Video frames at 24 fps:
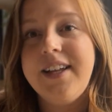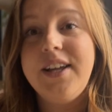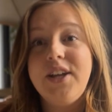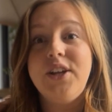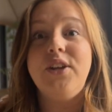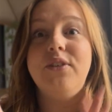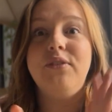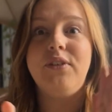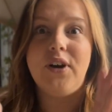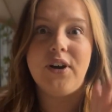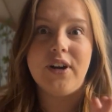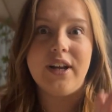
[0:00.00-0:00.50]

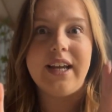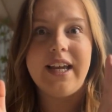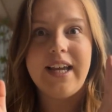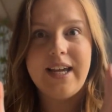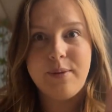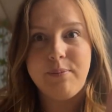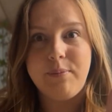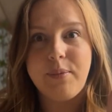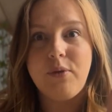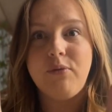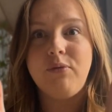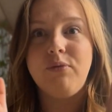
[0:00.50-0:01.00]
You've got to
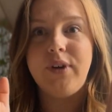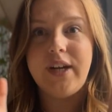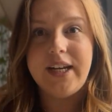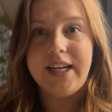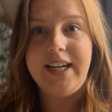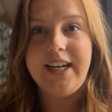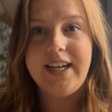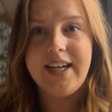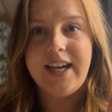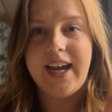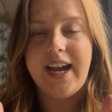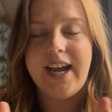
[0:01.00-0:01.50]
keep really
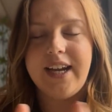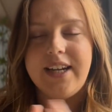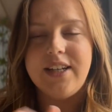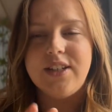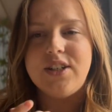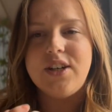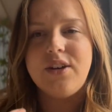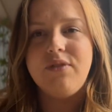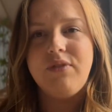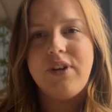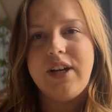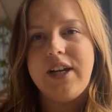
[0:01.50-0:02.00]

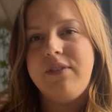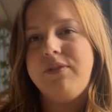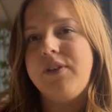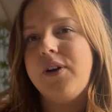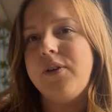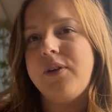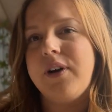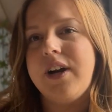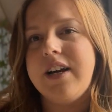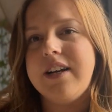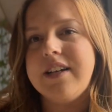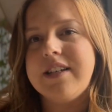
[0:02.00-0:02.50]
engaged and really
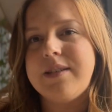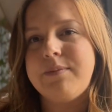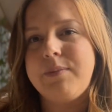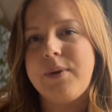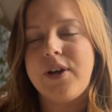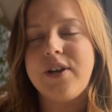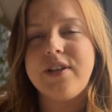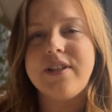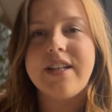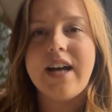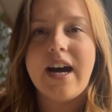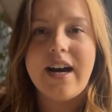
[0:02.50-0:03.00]
focused,
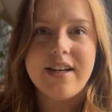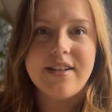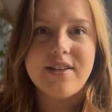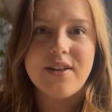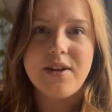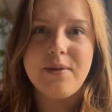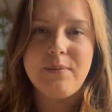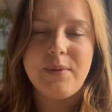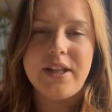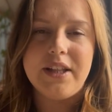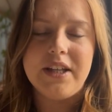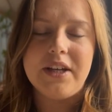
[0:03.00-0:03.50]
because that is going
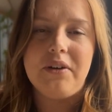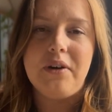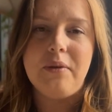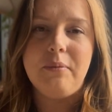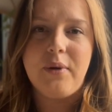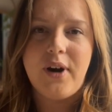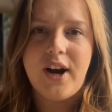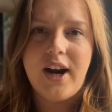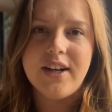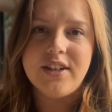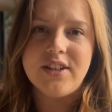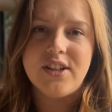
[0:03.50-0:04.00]
to be their
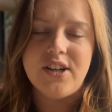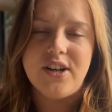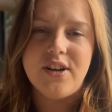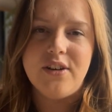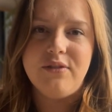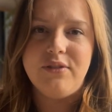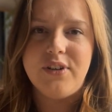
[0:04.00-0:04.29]
impression of